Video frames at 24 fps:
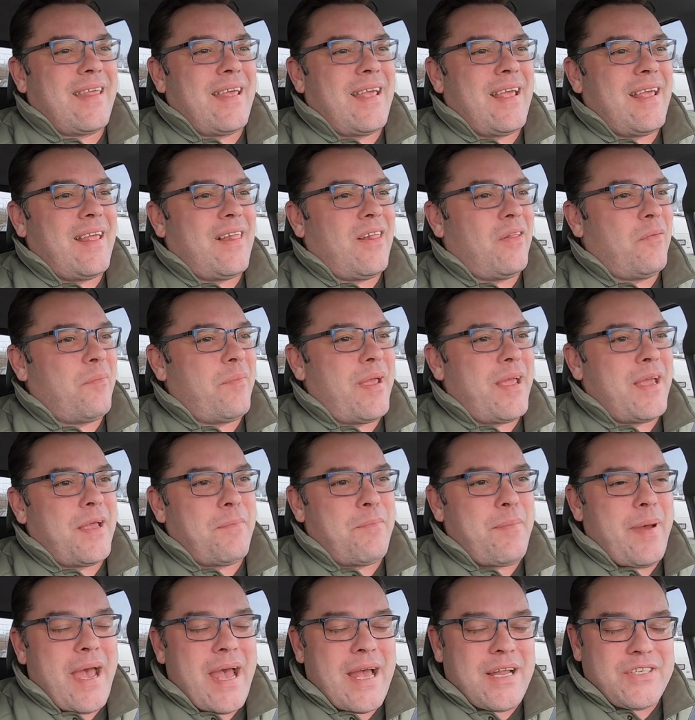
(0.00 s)
They'll
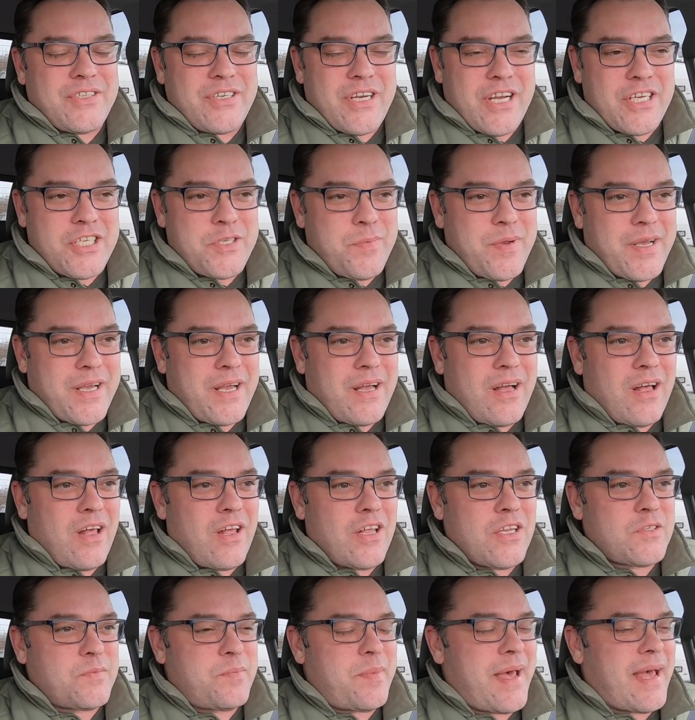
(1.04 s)
make bad judgment
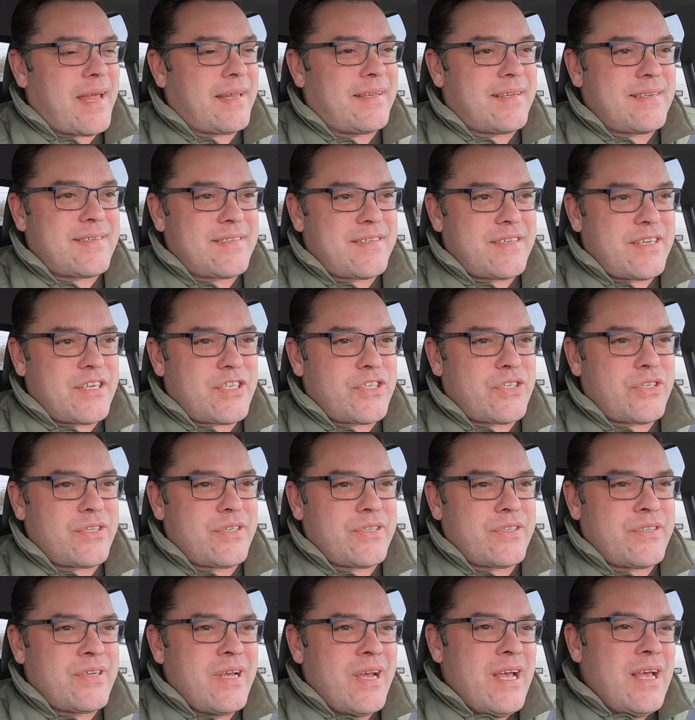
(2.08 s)
calls, bad
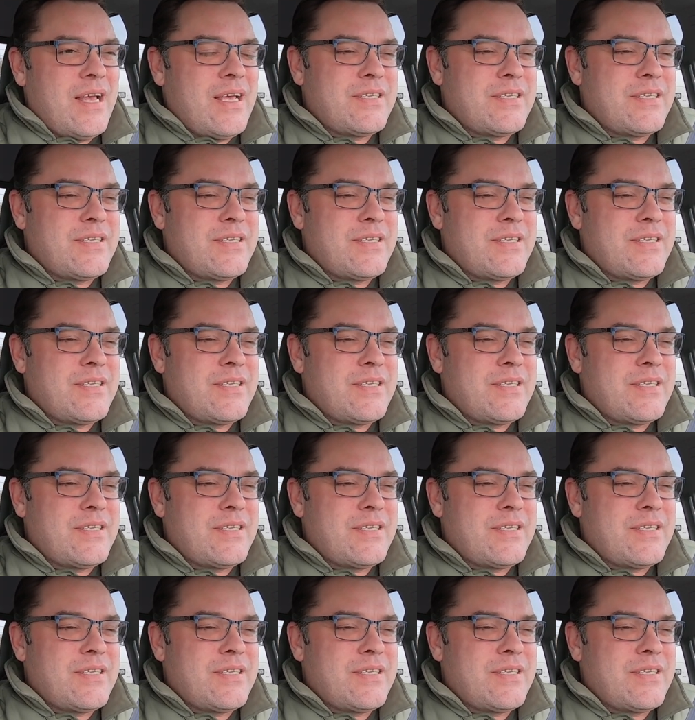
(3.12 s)
decisions.